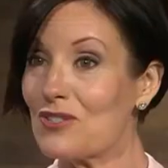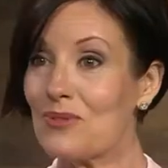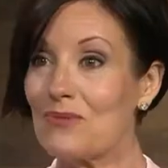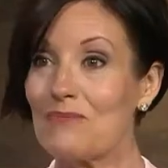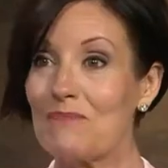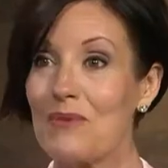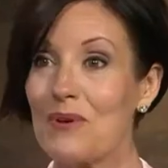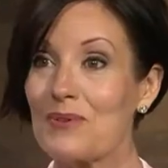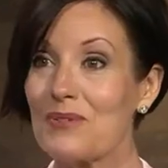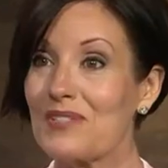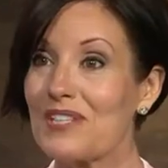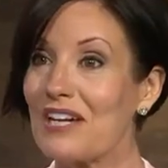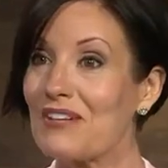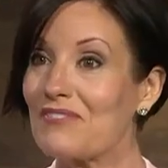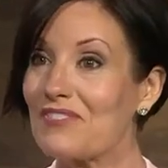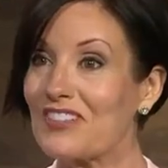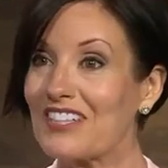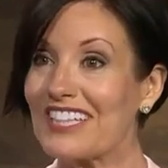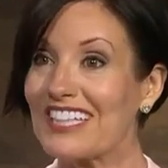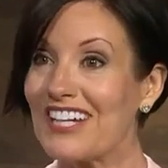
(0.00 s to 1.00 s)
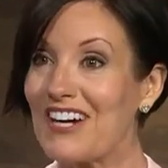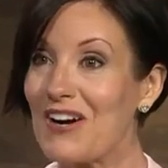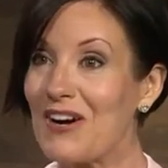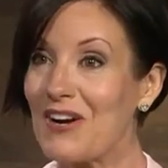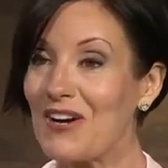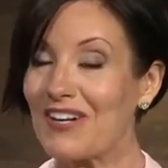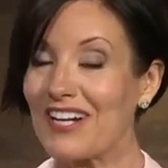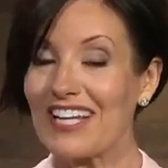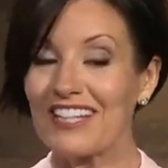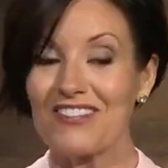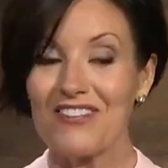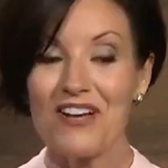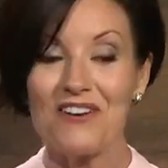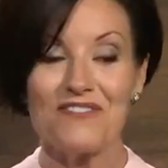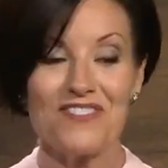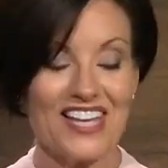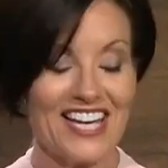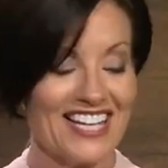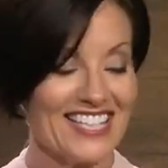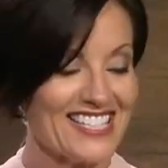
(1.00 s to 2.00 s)
you most definitely are, and I
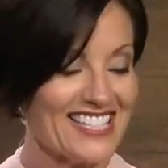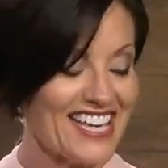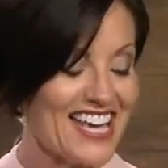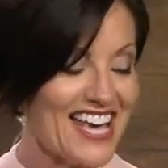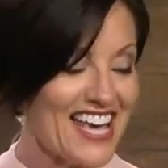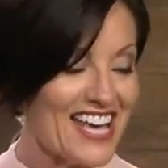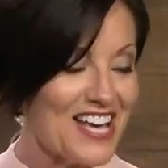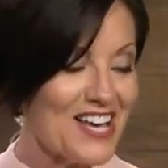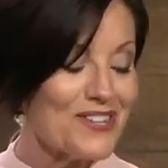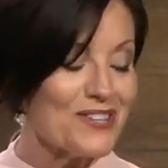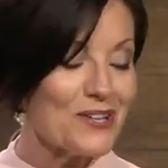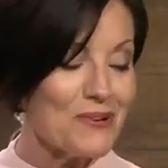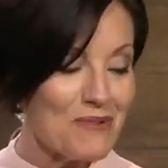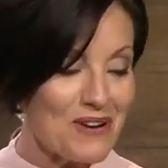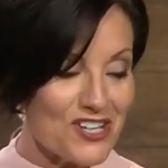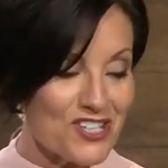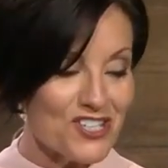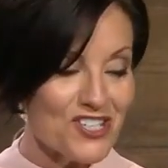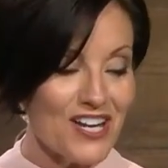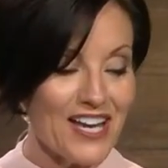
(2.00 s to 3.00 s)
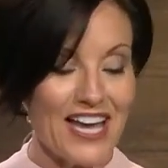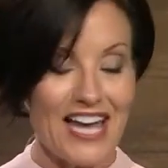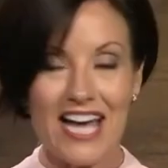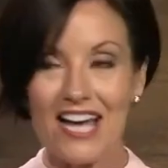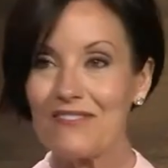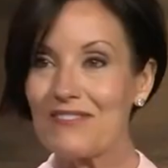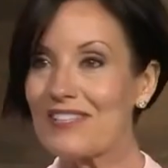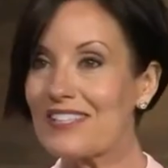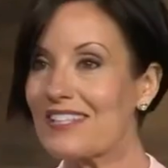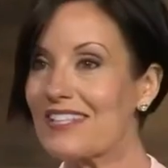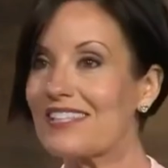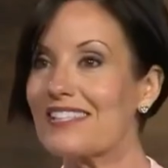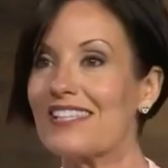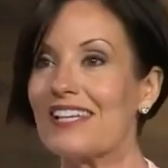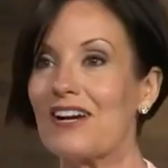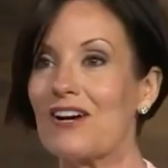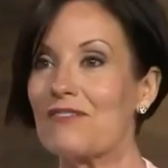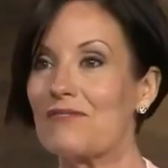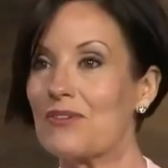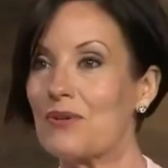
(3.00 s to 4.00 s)
love that. The question I have is, let's say
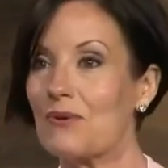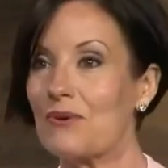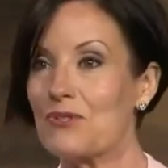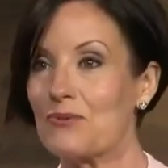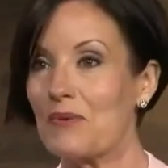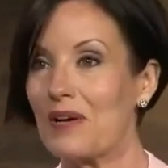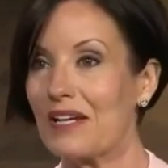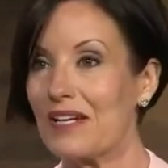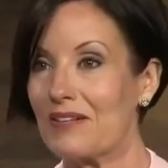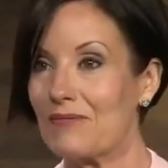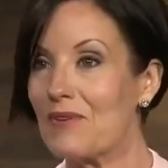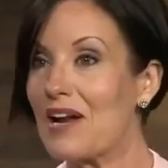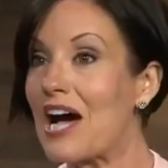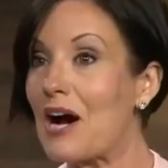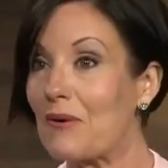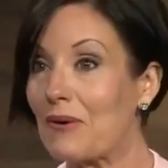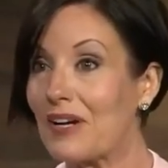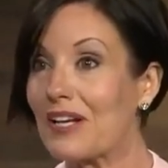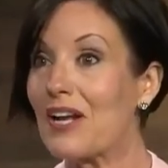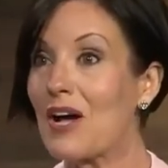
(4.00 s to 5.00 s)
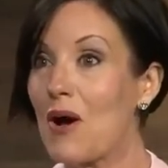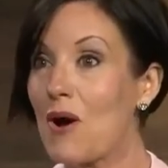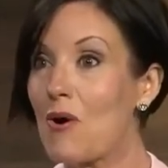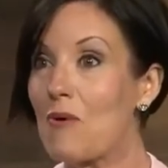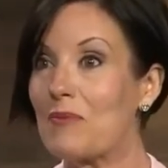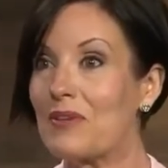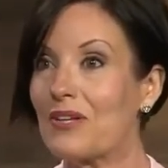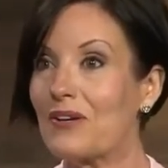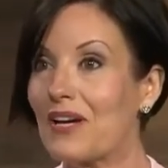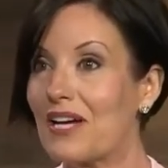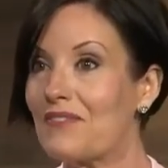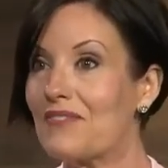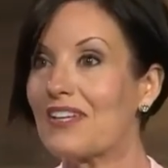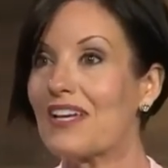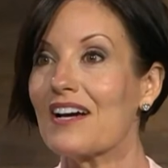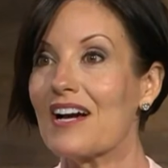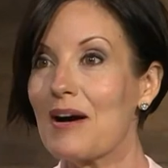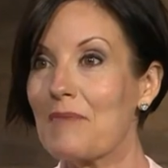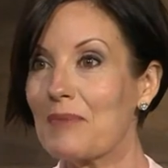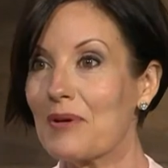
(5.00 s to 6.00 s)
our viewers right now are at home and they're having
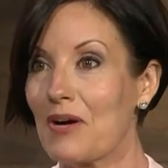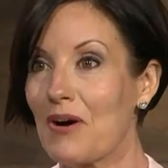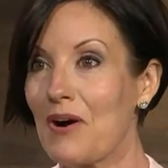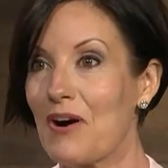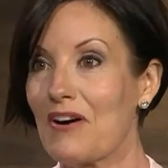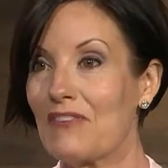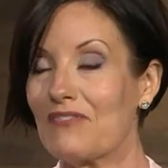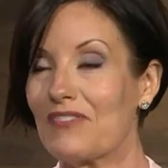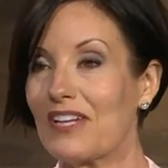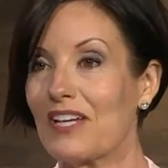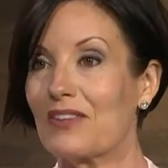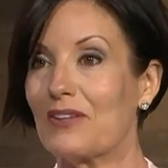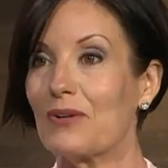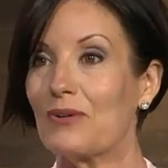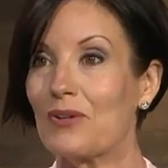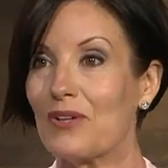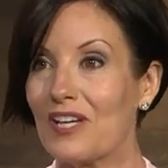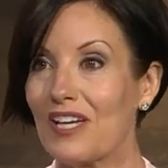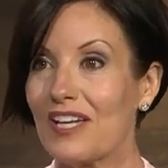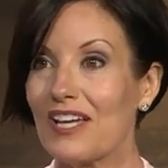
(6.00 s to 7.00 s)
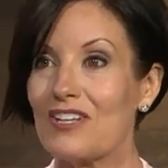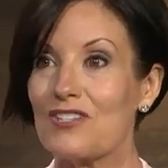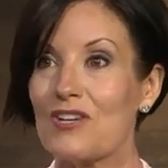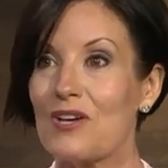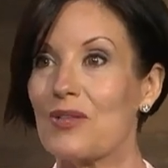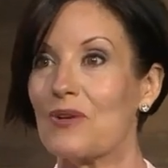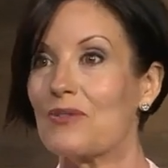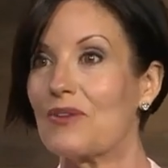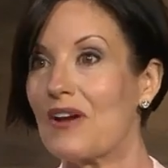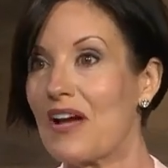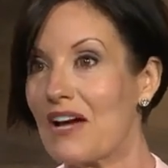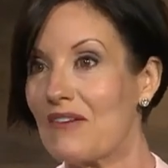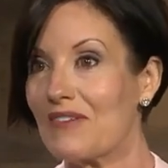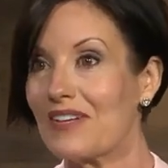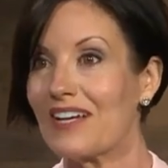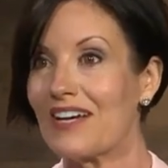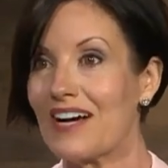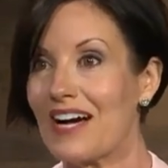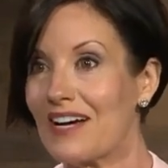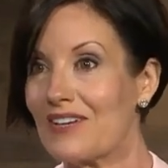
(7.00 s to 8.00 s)
a cup of coffee and they're looking at each other and they're having
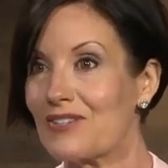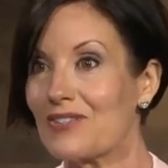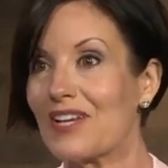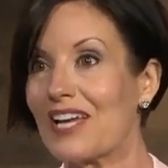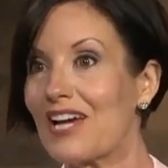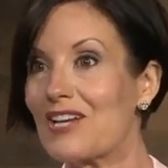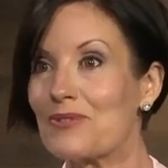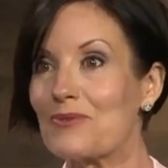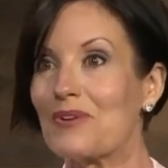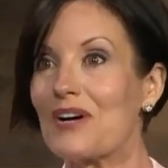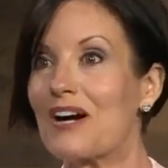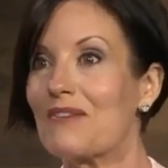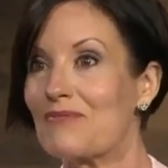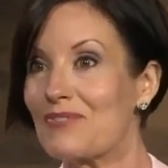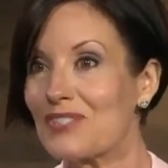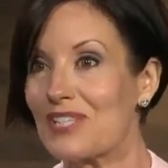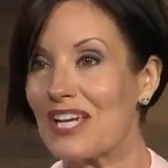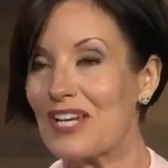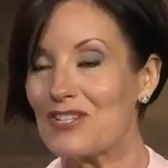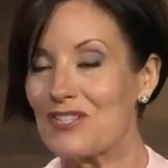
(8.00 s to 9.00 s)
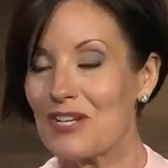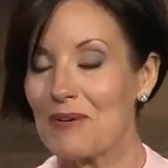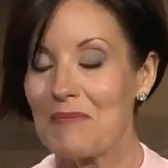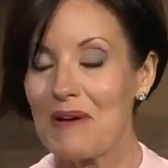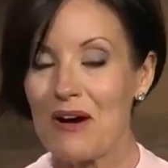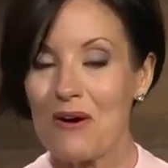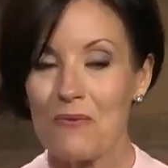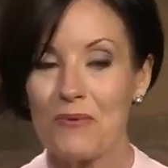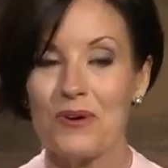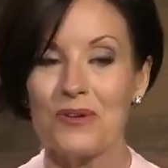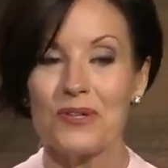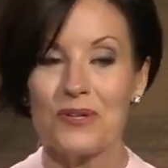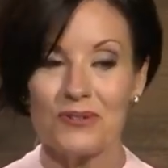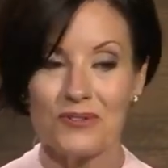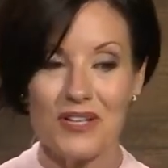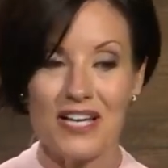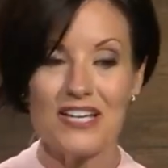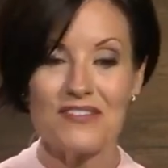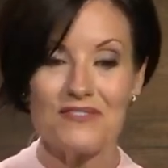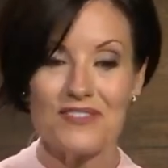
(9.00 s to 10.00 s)
casual conversation about where their
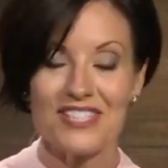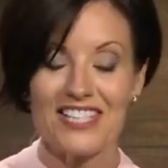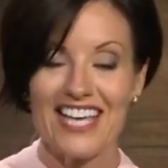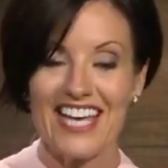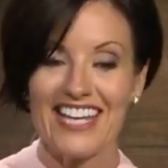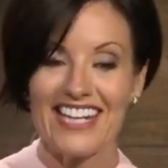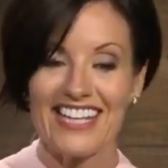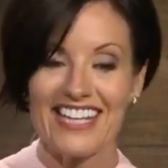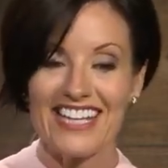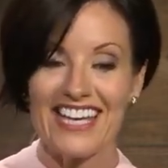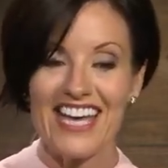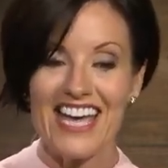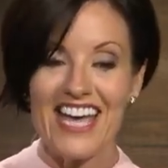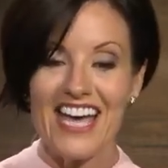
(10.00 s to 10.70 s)
life is heading.